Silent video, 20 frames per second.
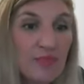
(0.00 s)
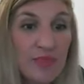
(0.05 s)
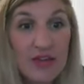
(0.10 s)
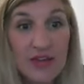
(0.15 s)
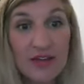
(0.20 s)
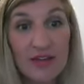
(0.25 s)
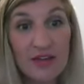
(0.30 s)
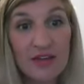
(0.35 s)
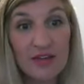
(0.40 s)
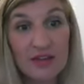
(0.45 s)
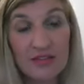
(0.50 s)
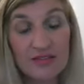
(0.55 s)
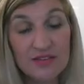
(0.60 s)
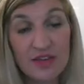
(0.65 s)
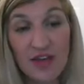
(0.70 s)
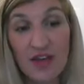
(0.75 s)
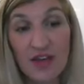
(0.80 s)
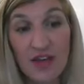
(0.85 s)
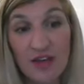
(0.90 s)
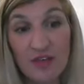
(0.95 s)
because
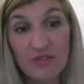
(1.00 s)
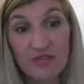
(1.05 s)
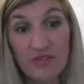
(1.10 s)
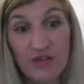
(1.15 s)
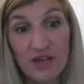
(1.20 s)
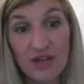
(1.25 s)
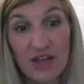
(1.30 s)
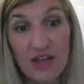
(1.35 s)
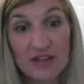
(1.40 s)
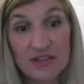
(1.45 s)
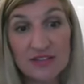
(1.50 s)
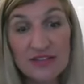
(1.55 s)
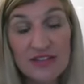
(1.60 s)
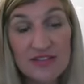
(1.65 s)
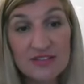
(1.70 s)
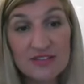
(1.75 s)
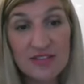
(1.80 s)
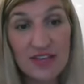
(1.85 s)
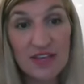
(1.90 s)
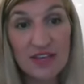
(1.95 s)
of at
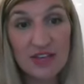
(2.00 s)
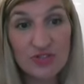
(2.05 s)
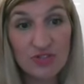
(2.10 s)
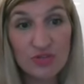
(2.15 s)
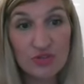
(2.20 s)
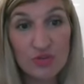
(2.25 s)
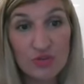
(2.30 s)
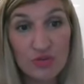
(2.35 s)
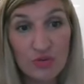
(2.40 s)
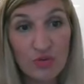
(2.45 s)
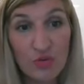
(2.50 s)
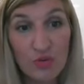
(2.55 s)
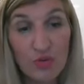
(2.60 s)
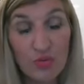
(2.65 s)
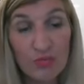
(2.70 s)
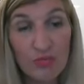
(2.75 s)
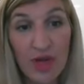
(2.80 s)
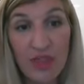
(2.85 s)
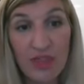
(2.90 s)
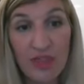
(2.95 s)
least a
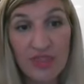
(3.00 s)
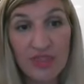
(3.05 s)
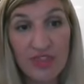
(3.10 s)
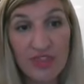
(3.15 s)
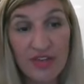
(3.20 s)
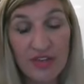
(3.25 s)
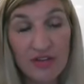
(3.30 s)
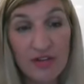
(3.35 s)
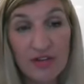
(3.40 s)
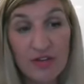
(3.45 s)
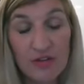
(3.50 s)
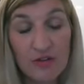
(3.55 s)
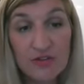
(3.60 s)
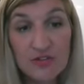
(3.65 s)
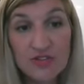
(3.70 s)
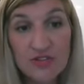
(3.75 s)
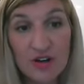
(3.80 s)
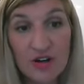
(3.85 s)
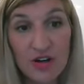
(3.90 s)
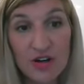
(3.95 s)
2-month
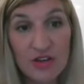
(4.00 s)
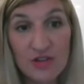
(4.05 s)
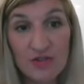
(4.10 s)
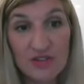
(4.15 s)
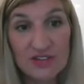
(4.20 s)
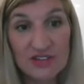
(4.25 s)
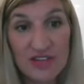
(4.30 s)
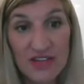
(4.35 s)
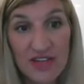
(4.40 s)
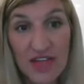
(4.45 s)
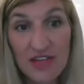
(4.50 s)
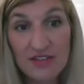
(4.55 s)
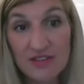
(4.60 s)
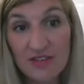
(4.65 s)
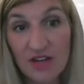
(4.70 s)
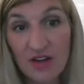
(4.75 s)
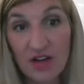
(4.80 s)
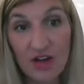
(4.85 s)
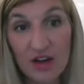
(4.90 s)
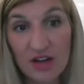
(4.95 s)
closure at
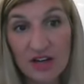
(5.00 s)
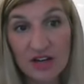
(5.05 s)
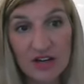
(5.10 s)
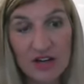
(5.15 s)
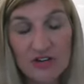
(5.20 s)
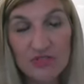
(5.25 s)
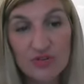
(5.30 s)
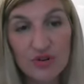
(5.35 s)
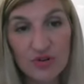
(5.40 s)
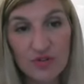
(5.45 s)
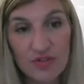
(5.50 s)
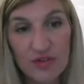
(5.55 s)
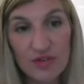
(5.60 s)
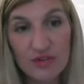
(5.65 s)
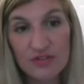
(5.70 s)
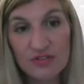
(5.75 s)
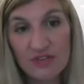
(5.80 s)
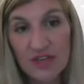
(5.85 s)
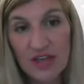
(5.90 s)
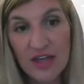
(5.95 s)
USCIS on
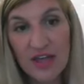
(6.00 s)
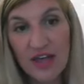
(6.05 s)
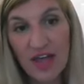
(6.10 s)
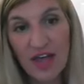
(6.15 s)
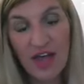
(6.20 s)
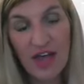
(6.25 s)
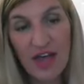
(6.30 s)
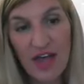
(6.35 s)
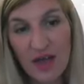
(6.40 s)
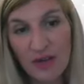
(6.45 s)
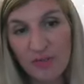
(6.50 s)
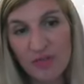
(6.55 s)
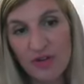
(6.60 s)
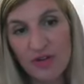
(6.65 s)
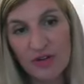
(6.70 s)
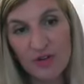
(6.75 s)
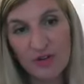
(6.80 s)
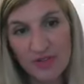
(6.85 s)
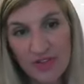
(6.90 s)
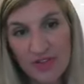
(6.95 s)
interviews.
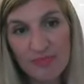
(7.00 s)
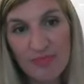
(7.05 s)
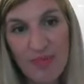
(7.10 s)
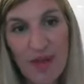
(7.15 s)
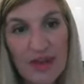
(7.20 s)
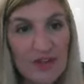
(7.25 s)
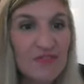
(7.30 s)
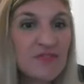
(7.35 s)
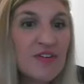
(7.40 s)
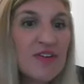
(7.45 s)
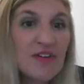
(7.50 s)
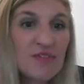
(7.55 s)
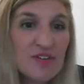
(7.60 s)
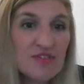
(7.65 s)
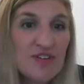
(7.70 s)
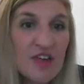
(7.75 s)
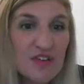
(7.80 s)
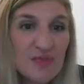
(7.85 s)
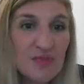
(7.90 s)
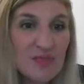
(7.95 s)
The benefit of
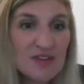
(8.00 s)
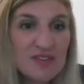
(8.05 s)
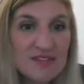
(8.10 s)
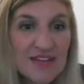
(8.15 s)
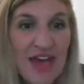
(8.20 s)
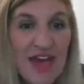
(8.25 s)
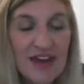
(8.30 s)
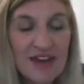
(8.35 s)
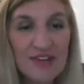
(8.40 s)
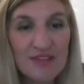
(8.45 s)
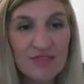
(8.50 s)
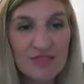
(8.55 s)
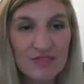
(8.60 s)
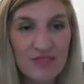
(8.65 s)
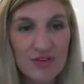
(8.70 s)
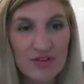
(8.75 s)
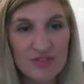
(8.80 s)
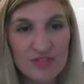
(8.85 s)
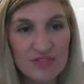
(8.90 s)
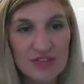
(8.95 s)
adjustment of status
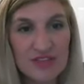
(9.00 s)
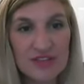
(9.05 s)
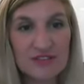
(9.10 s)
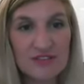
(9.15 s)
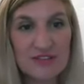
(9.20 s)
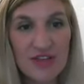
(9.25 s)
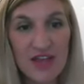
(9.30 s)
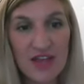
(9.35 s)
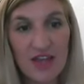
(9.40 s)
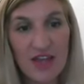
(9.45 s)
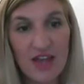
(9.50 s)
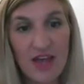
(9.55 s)
versus